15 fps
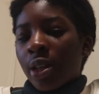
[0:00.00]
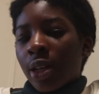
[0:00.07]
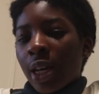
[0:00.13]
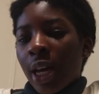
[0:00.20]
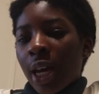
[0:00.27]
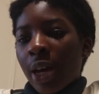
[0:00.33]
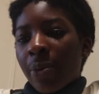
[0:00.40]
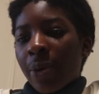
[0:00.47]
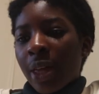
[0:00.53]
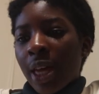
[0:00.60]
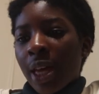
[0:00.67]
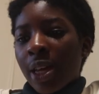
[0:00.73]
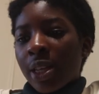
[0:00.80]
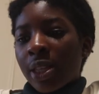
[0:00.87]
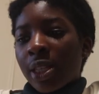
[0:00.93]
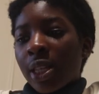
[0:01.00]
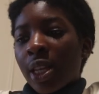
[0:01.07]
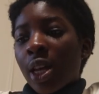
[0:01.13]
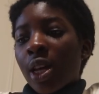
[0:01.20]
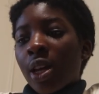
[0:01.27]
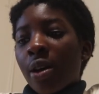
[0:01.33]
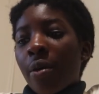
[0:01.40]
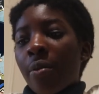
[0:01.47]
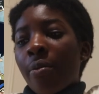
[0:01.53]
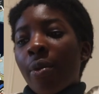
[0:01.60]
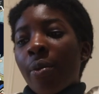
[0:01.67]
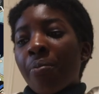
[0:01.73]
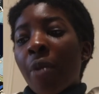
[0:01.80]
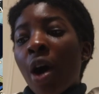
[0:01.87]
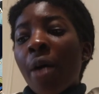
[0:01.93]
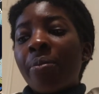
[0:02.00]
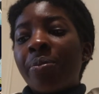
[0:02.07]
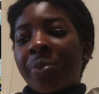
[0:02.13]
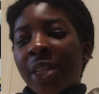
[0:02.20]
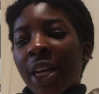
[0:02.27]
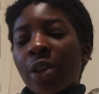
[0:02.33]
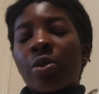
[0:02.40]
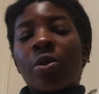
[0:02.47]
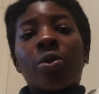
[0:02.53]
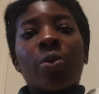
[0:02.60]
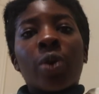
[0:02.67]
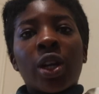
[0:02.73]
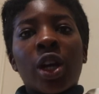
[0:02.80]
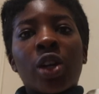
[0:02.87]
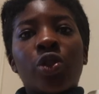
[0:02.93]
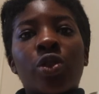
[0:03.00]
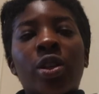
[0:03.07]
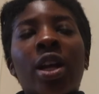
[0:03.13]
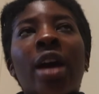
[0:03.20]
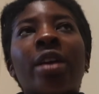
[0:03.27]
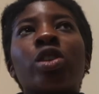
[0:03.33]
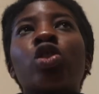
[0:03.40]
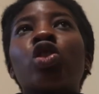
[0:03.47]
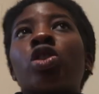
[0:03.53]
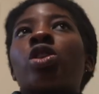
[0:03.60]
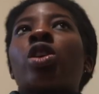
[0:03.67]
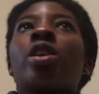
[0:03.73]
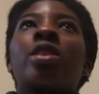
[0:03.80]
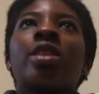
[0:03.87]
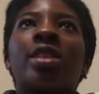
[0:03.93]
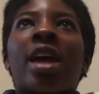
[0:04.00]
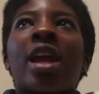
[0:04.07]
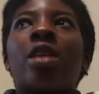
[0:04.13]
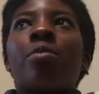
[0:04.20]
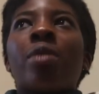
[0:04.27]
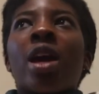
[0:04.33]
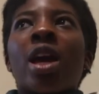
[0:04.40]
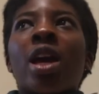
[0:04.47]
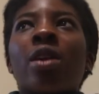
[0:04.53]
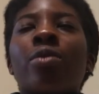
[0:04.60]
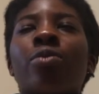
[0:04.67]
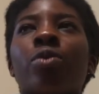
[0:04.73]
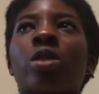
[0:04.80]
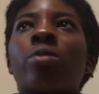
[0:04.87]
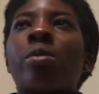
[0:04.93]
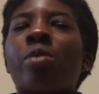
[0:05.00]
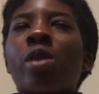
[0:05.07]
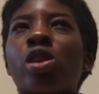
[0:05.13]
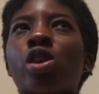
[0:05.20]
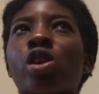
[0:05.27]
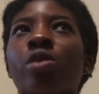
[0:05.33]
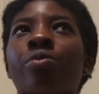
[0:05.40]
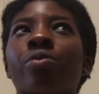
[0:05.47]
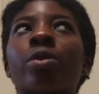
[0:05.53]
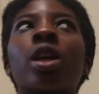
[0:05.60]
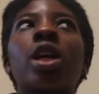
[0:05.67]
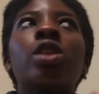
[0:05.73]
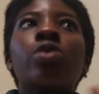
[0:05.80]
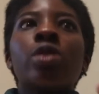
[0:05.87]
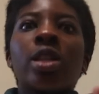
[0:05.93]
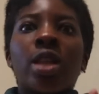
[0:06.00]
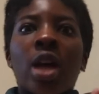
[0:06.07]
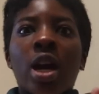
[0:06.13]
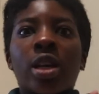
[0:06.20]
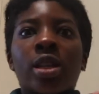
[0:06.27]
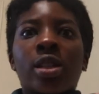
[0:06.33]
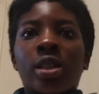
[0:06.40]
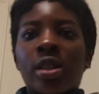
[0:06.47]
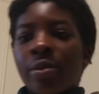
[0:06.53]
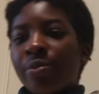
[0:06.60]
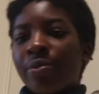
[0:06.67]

Okay, what else? Mob Psycho 100. I just started this anime with my brother. It's really nice.